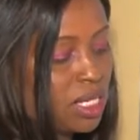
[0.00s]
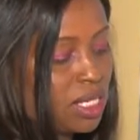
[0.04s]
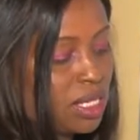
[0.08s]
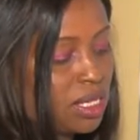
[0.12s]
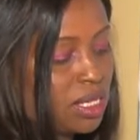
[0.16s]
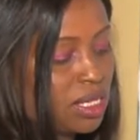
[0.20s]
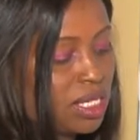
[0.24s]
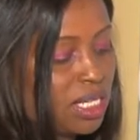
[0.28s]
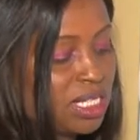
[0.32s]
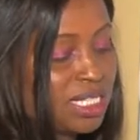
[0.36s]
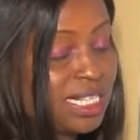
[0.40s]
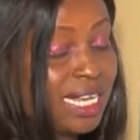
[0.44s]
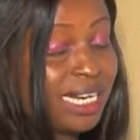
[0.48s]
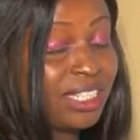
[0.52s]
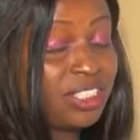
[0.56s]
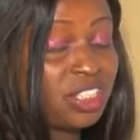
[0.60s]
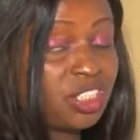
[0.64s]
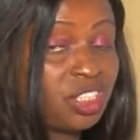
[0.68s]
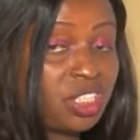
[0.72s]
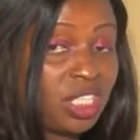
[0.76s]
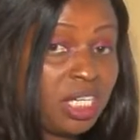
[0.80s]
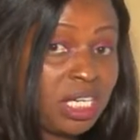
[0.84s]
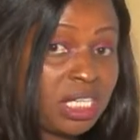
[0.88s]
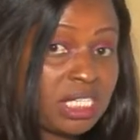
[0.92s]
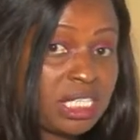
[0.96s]
These are
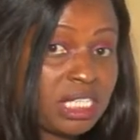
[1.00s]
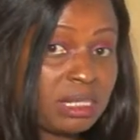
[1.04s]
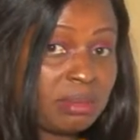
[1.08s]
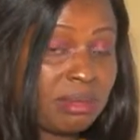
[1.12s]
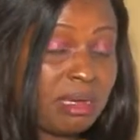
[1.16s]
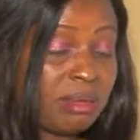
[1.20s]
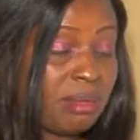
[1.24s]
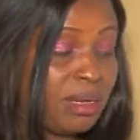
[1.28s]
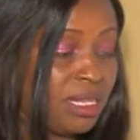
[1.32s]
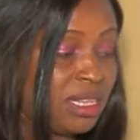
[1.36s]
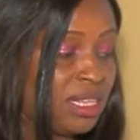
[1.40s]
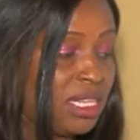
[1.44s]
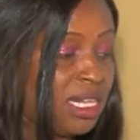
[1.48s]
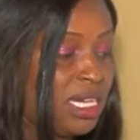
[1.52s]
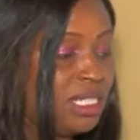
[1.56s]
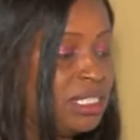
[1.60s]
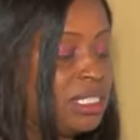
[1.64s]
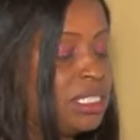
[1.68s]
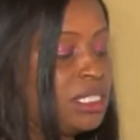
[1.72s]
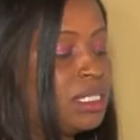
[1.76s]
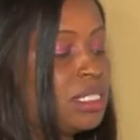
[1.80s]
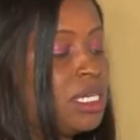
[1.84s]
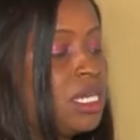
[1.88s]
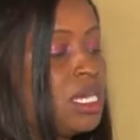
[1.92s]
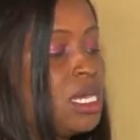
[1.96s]
shillings, remember that.